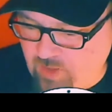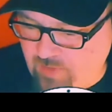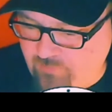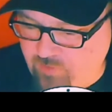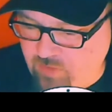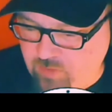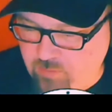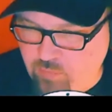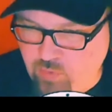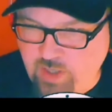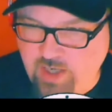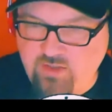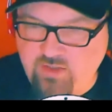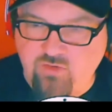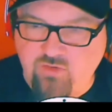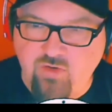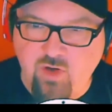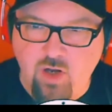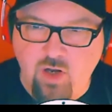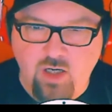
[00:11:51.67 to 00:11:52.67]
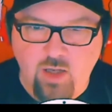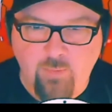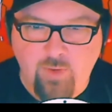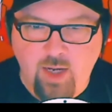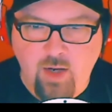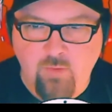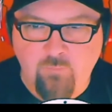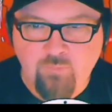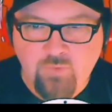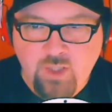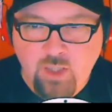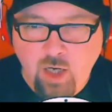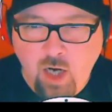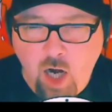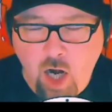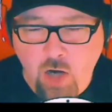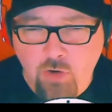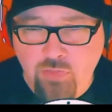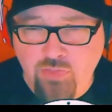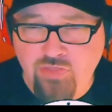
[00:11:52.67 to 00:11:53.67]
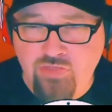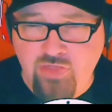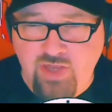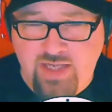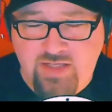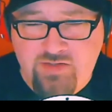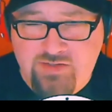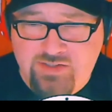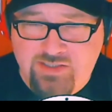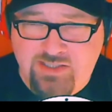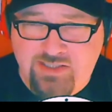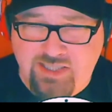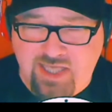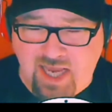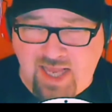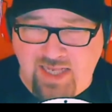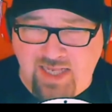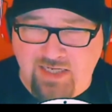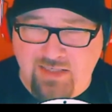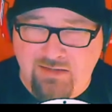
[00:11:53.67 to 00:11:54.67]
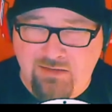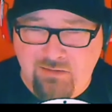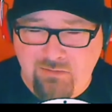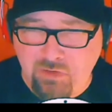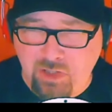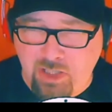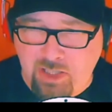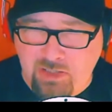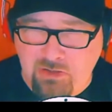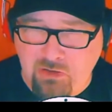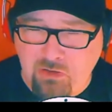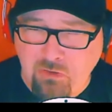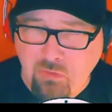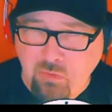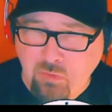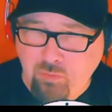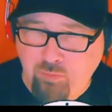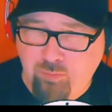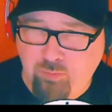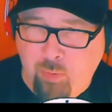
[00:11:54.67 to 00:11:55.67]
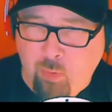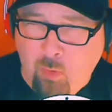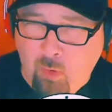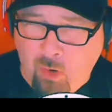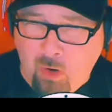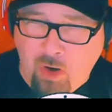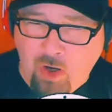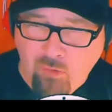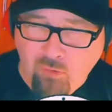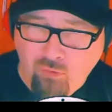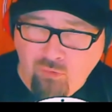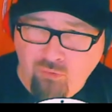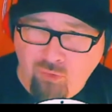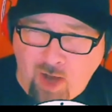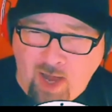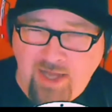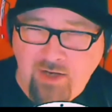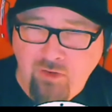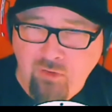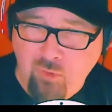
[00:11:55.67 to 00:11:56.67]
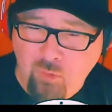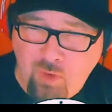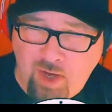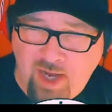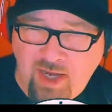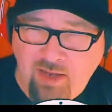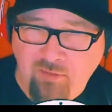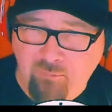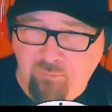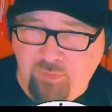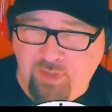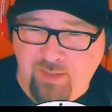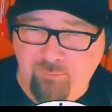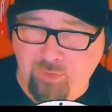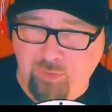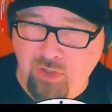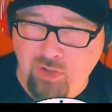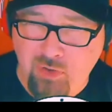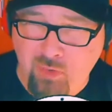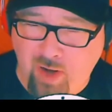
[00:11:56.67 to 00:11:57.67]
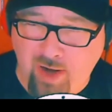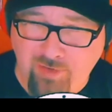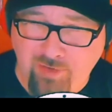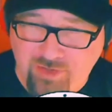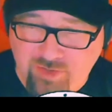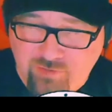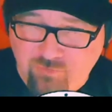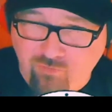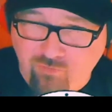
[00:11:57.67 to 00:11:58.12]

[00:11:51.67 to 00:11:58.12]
right after the break to talk about our thin-skinned, little, poor, right-wing people who are as